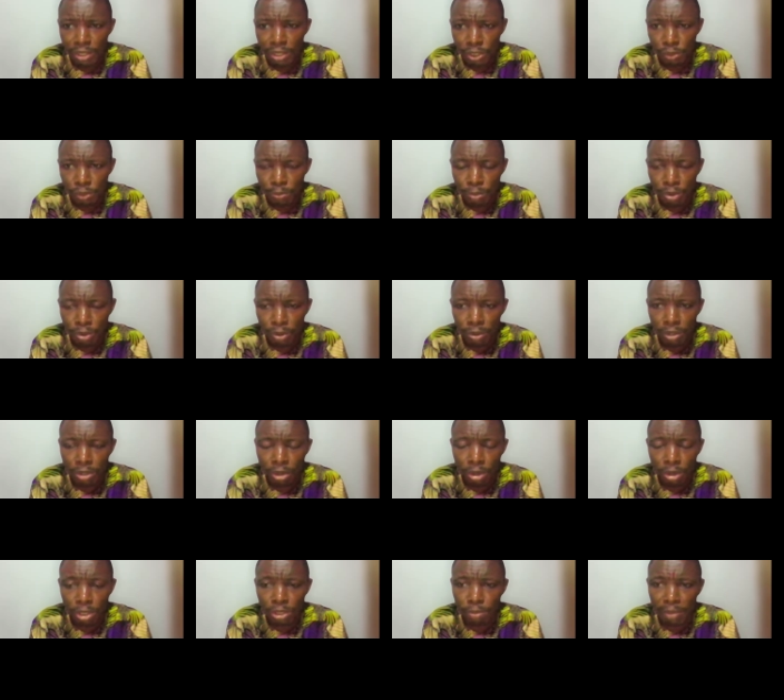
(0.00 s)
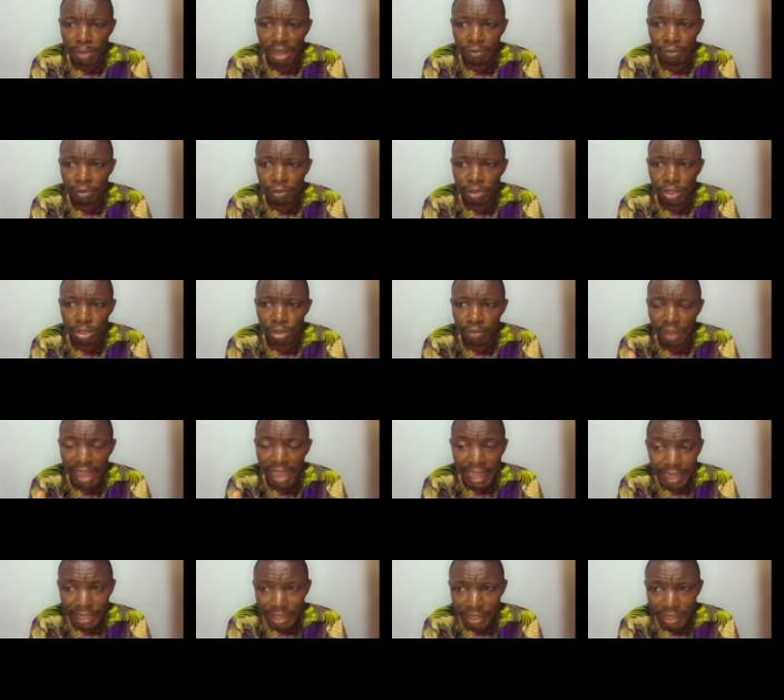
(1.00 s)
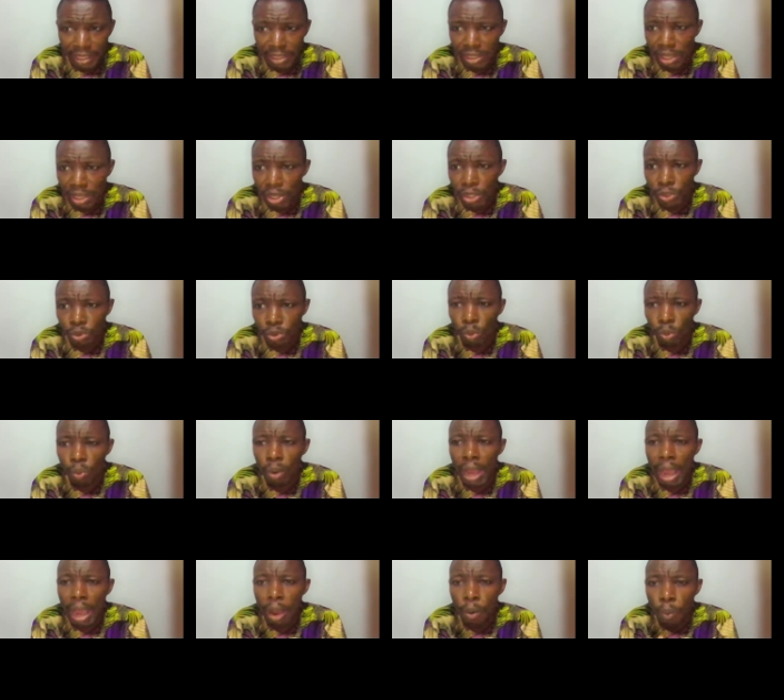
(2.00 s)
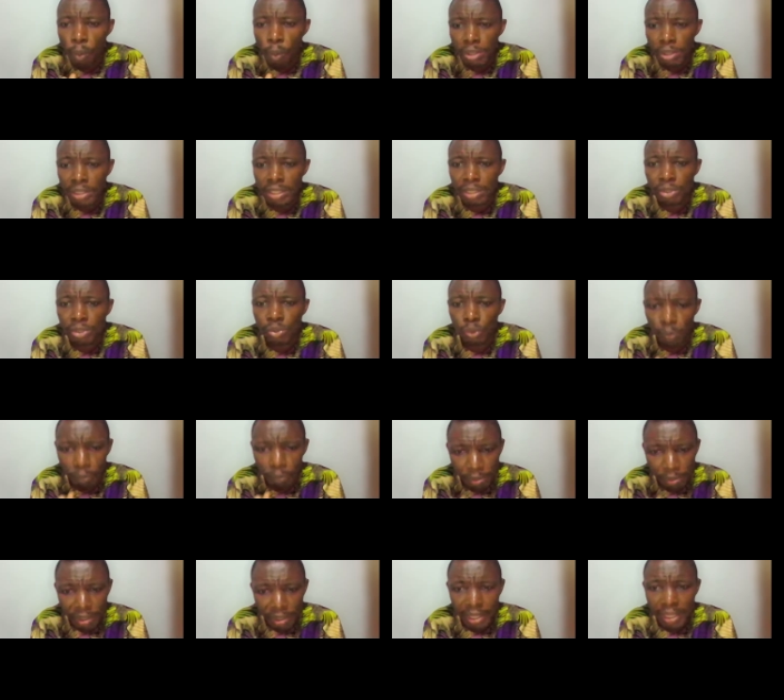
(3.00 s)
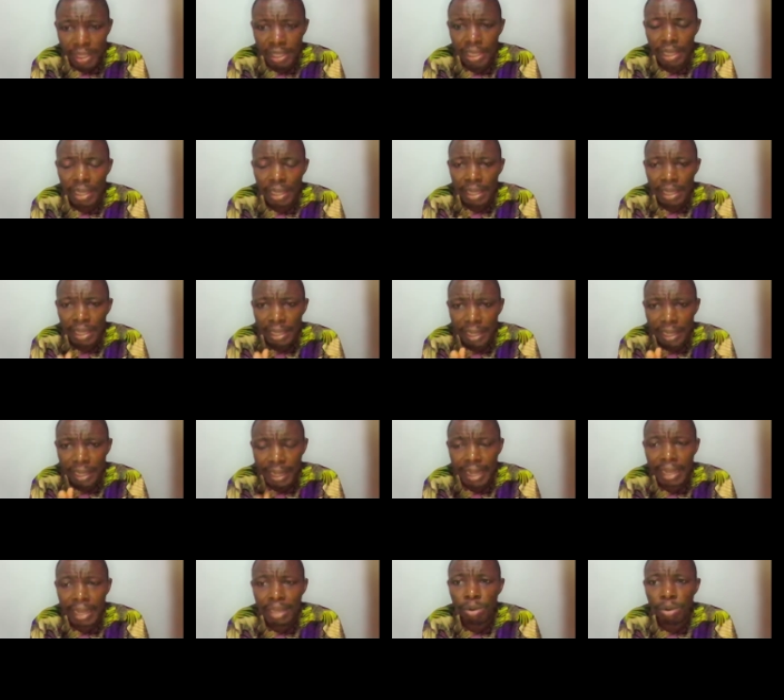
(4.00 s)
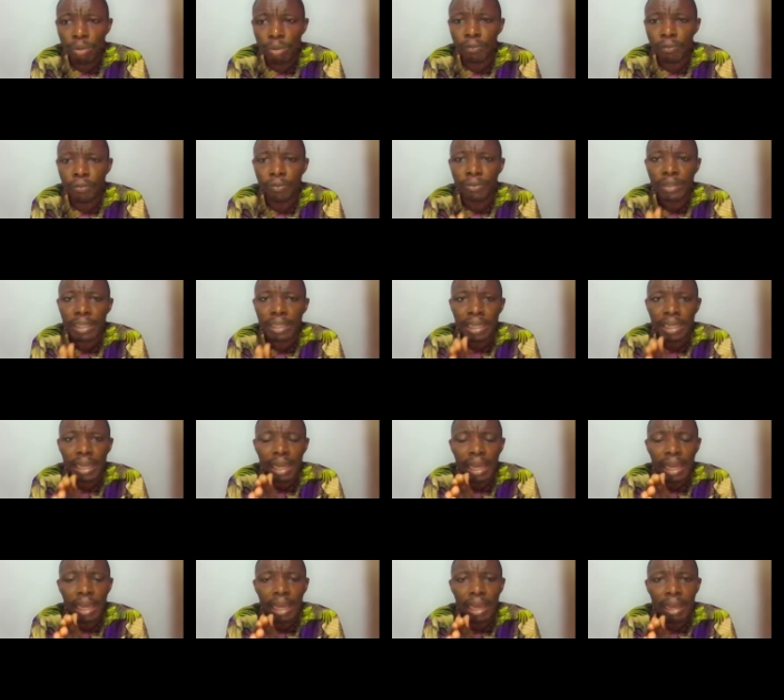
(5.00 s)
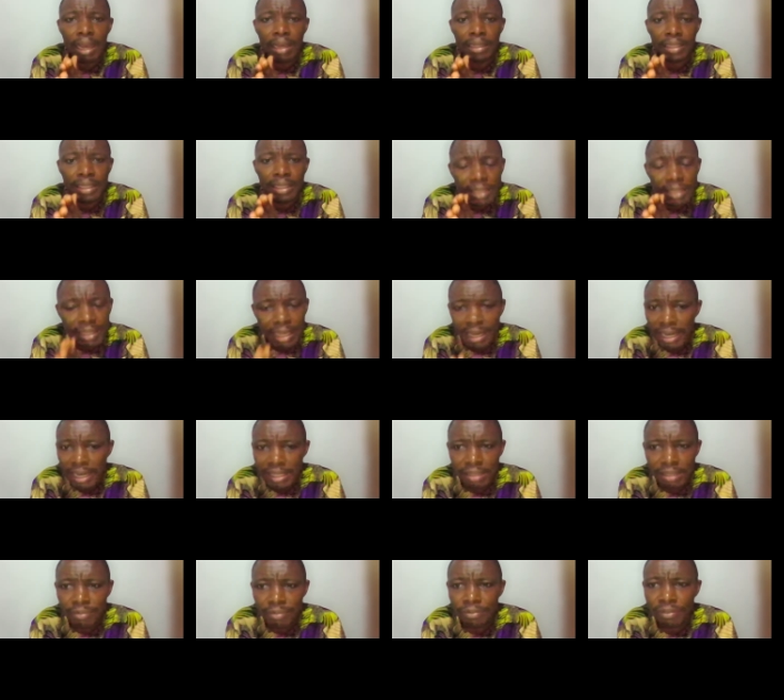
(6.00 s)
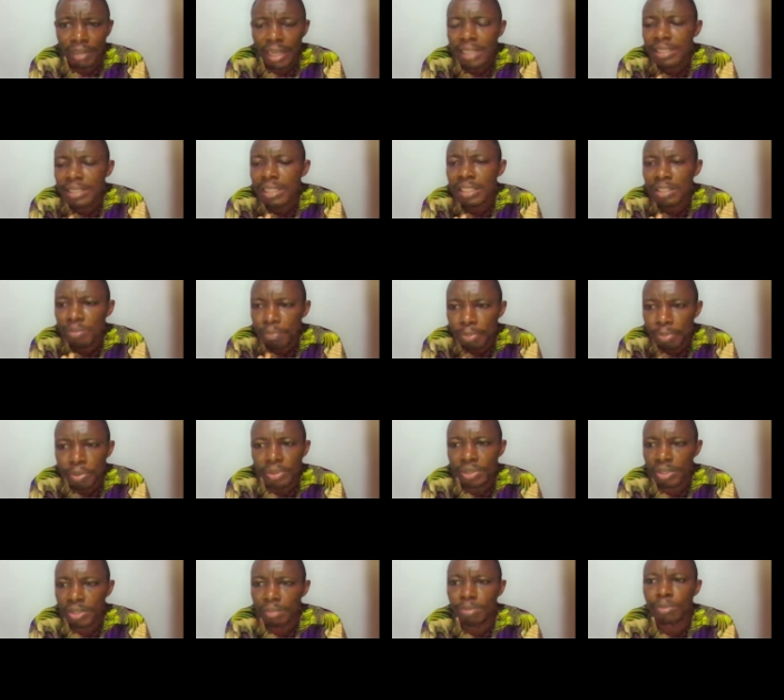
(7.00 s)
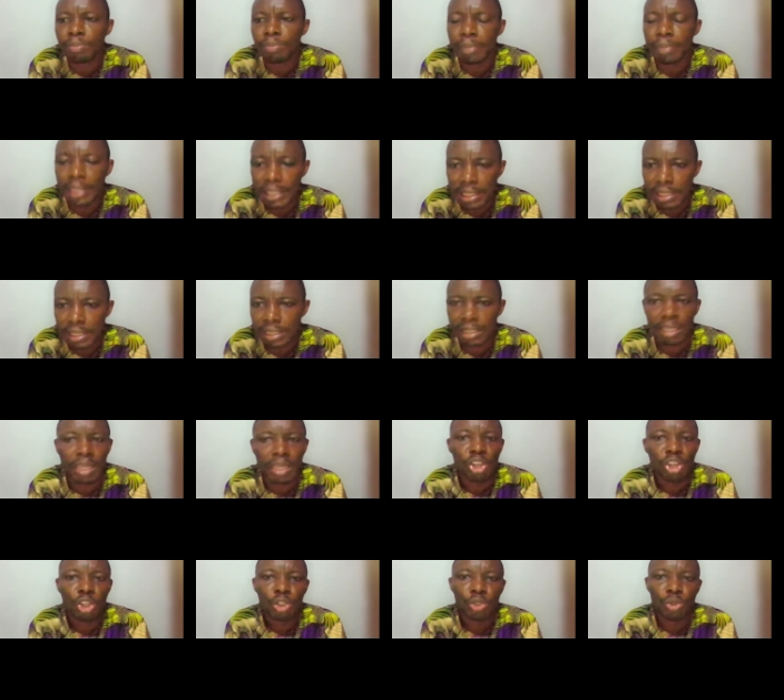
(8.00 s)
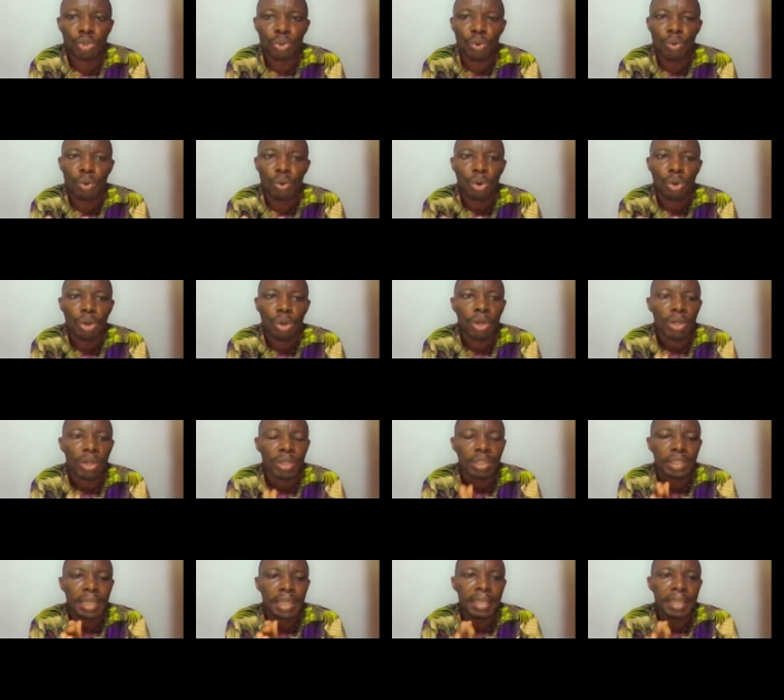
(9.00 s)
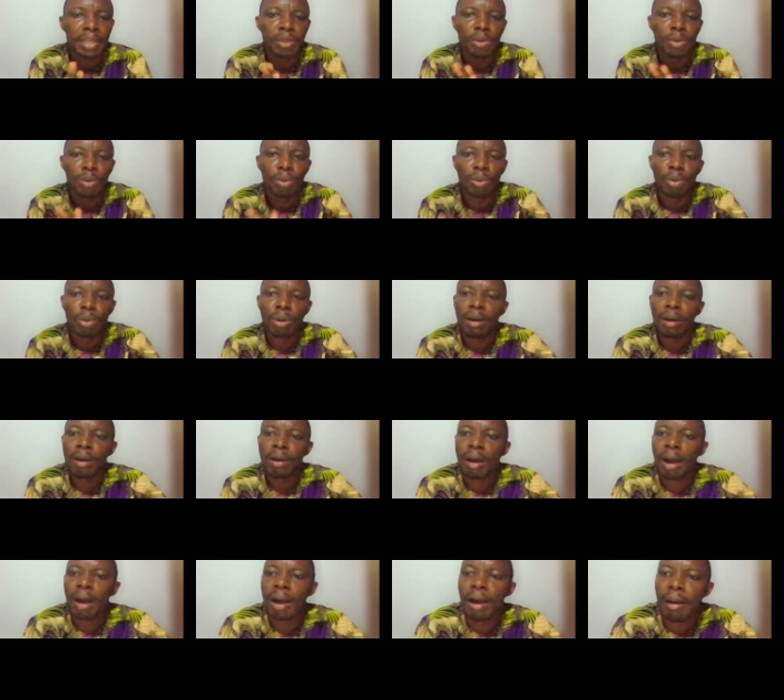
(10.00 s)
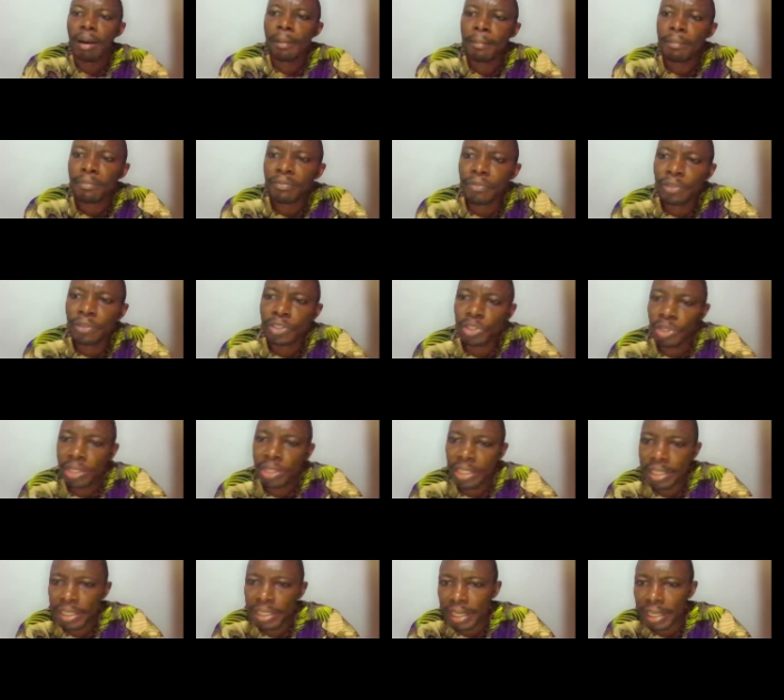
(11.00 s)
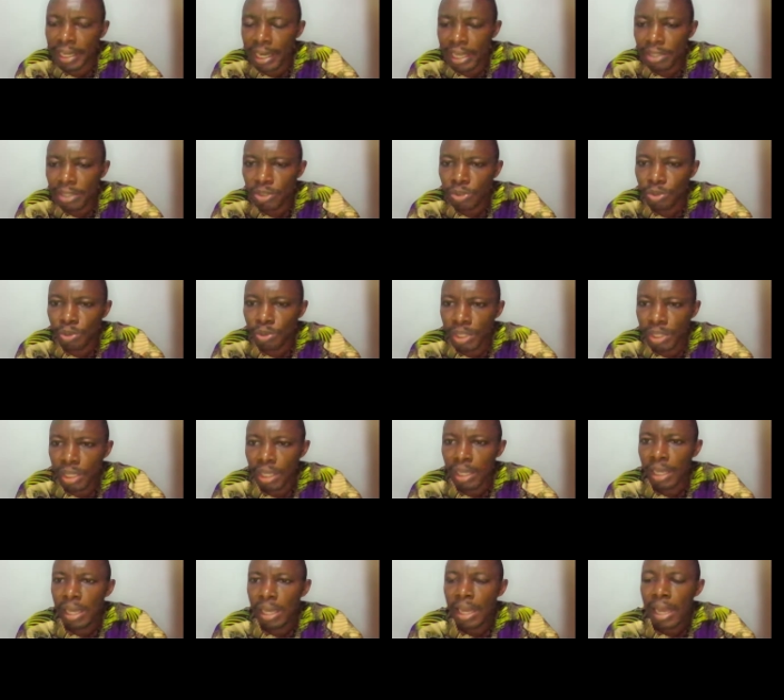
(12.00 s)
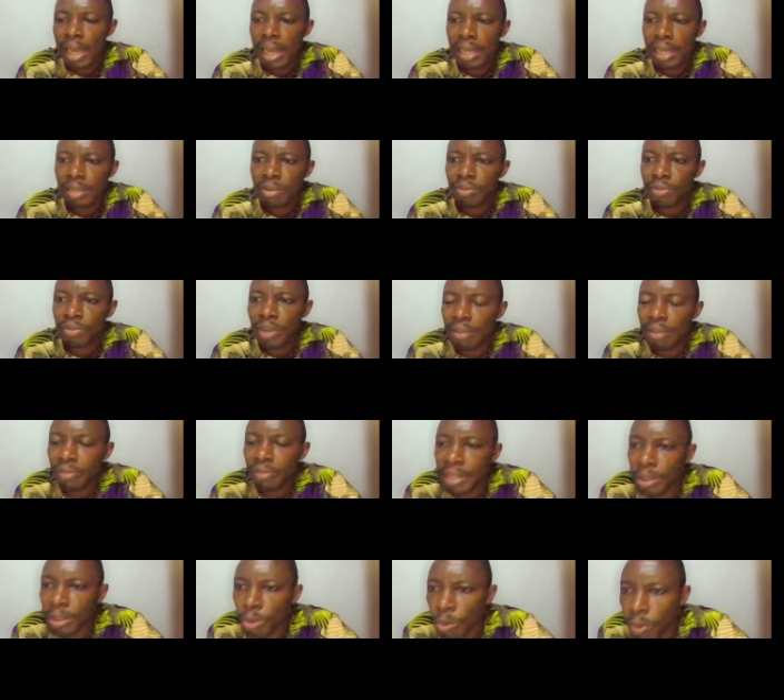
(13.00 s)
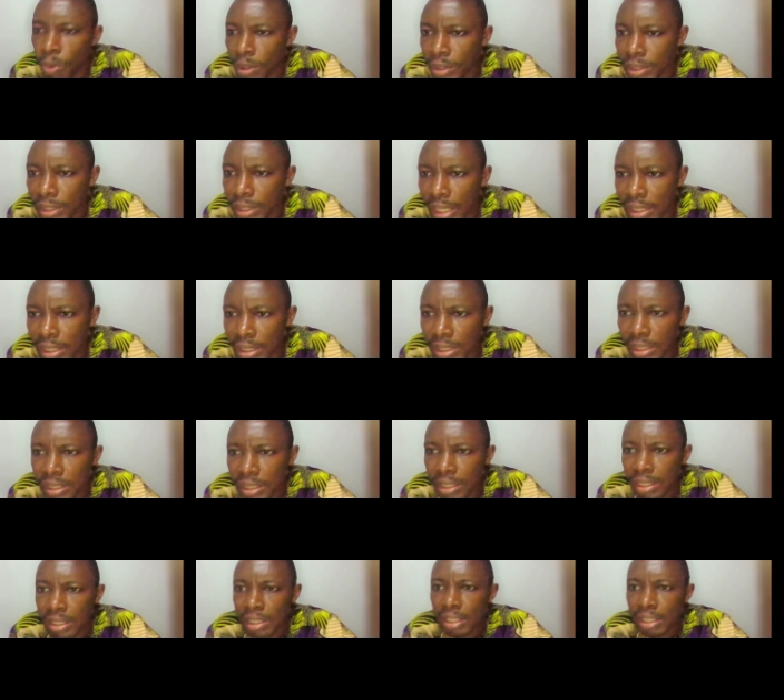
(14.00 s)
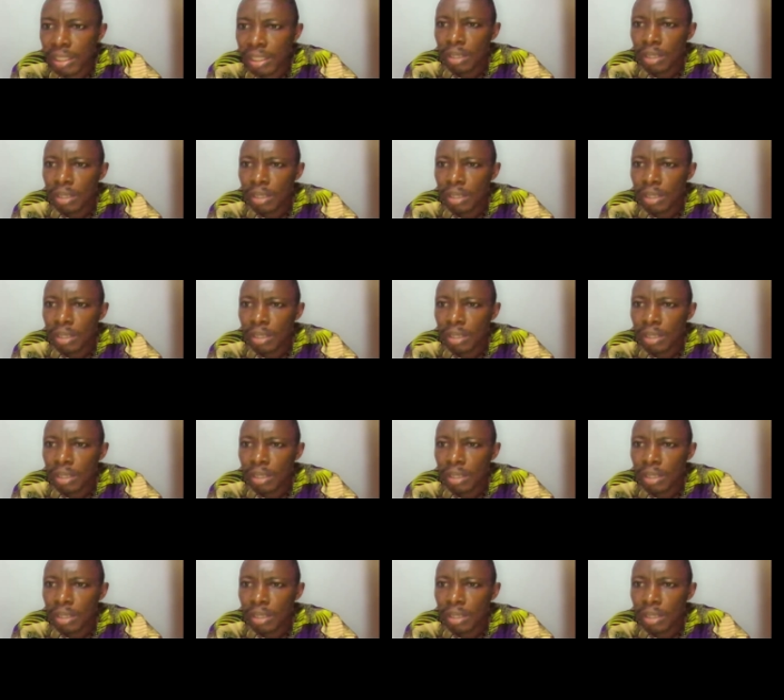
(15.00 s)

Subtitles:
smartphone is of high grade. So I want it to be a kind of interactive class as possible, please. So thank you for joining the class today. And if you have anyone that's